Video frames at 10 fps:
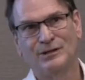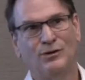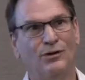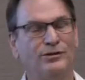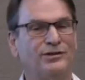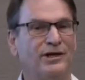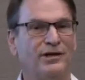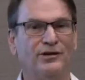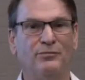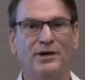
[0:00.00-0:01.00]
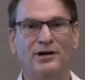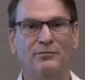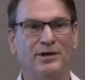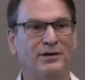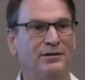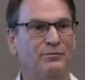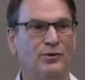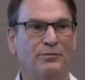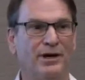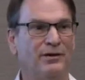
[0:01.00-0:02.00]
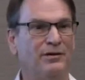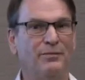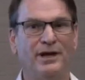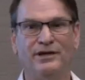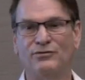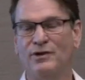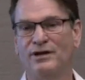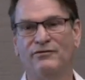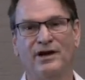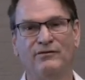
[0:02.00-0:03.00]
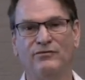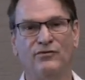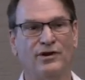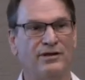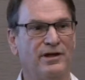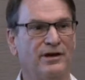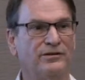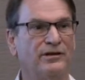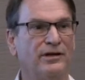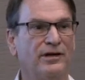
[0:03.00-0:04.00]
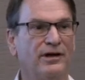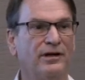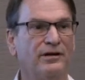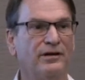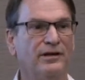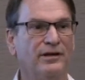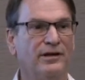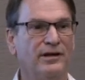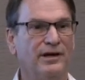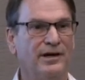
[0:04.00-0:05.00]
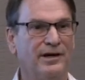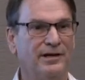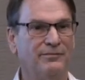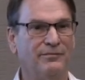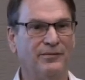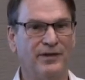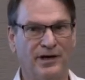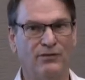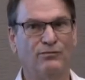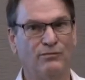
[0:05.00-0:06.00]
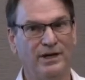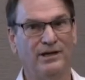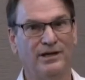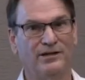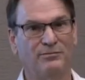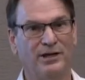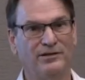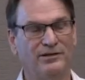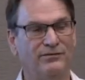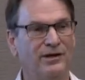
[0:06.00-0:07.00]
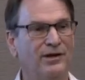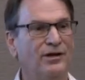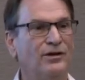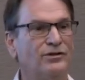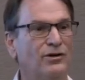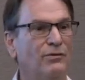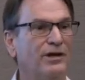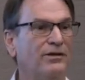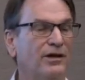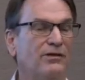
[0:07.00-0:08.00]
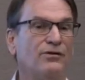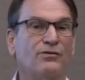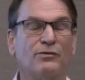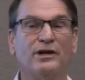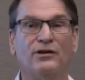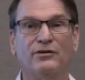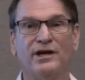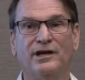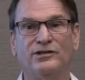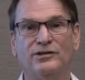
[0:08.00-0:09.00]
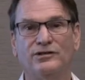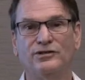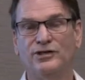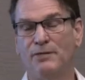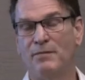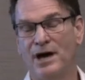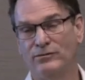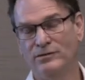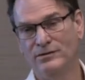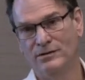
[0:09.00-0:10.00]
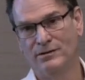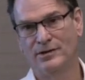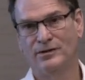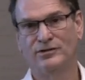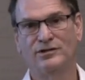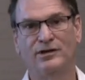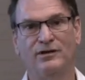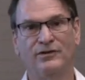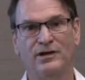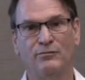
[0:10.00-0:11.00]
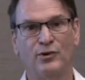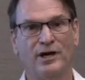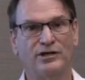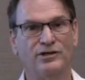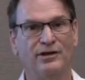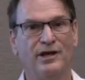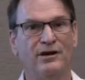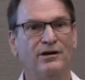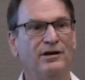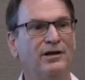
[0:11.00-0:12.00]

wholesale, you better be prepared to pay $25,000 to $40,000 a carat. They're really expensive. So what are the other 3 locations? Gem Mountain, there's significant production there.